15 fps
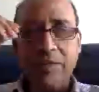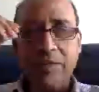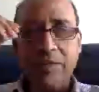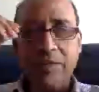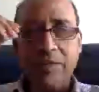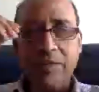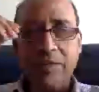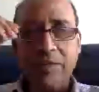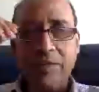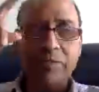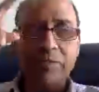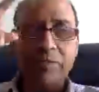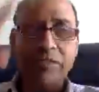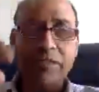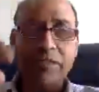product
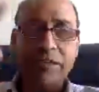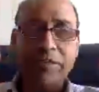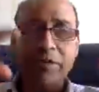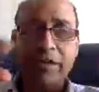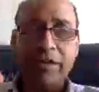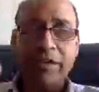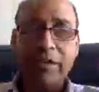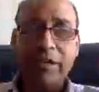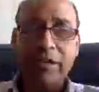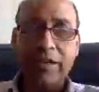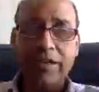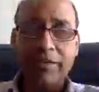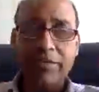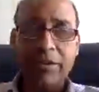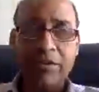represented by
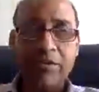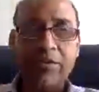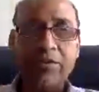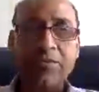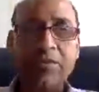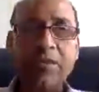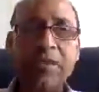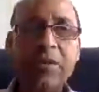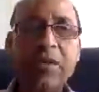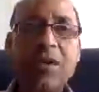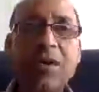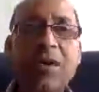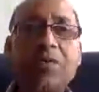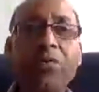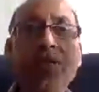Kw,
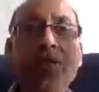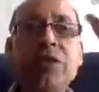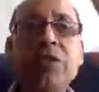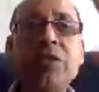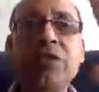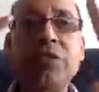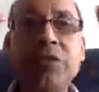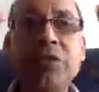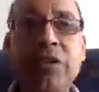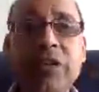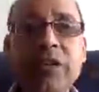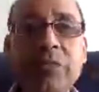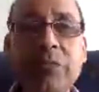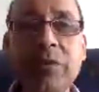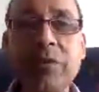which is equal to 10
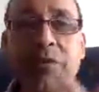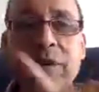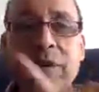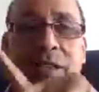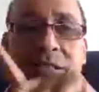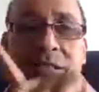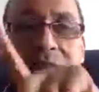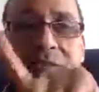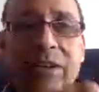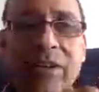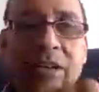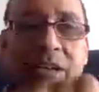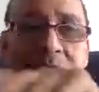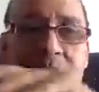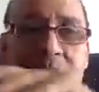to the power minus 7 and 10 to